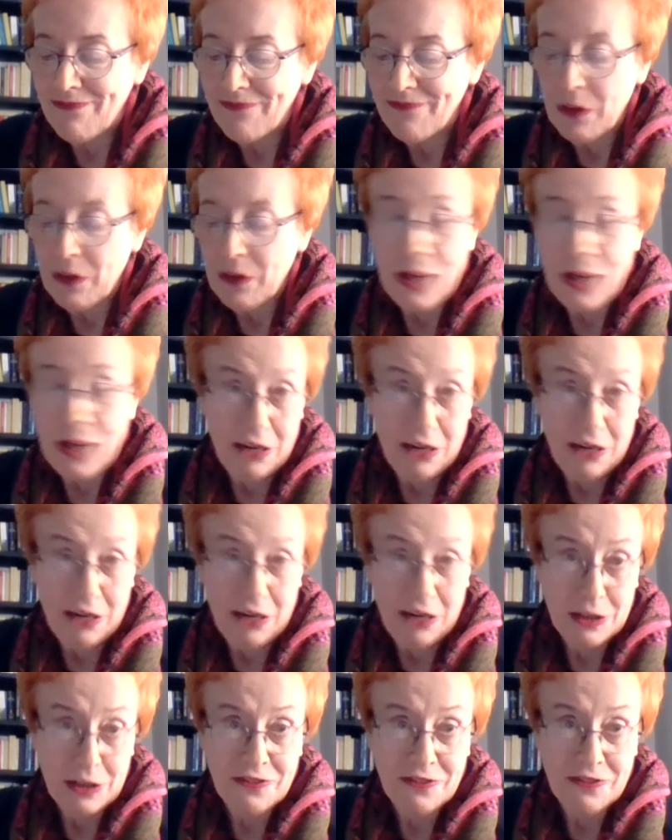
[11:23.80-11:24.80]
where I was
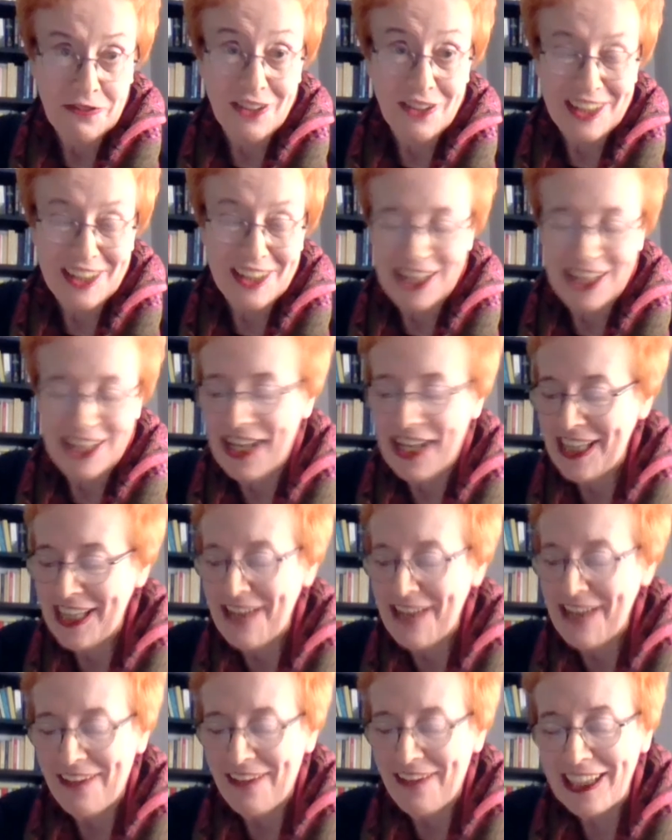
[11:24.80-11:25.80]
first kindly
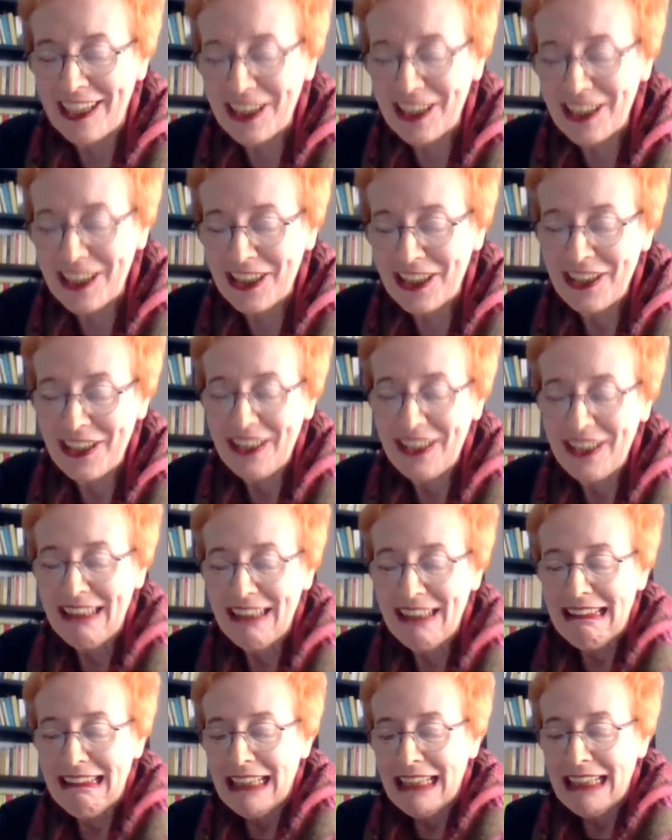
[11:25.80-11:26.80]
invited,
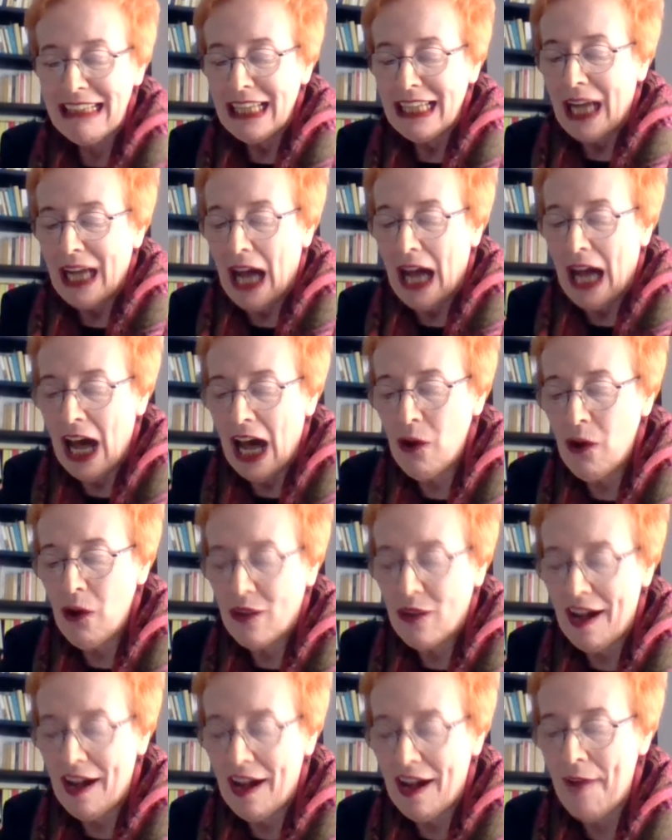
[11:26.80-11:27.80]
how
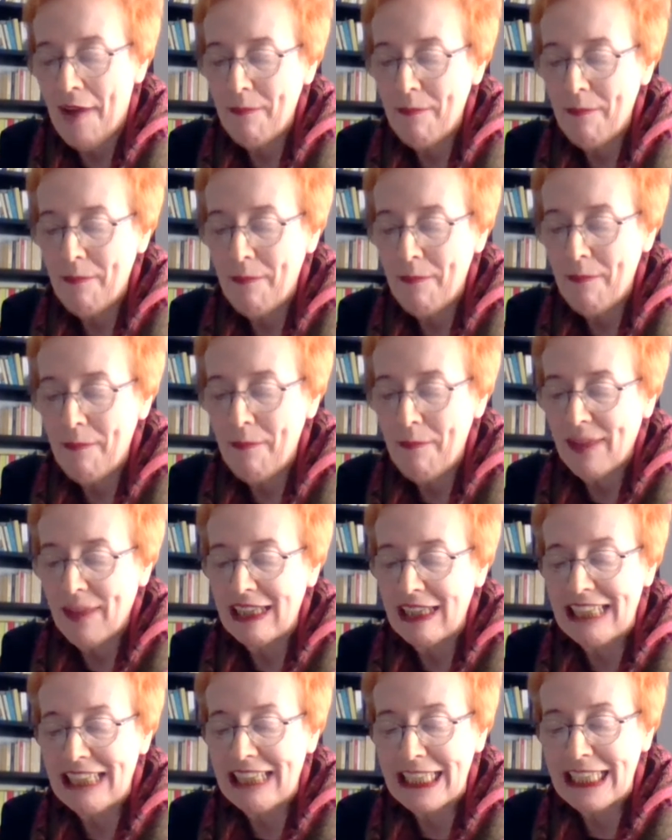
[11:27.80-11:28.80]
come
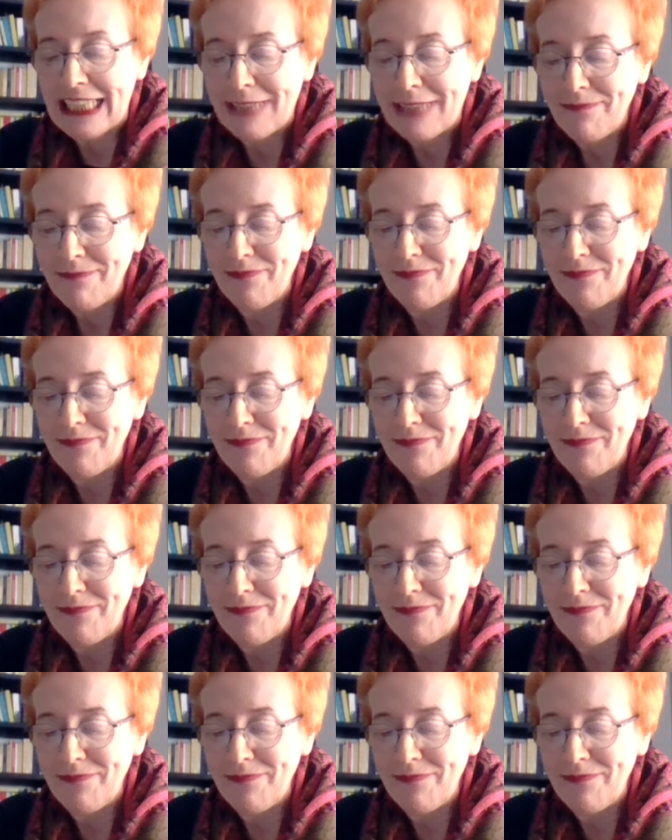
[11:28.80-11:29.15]
that,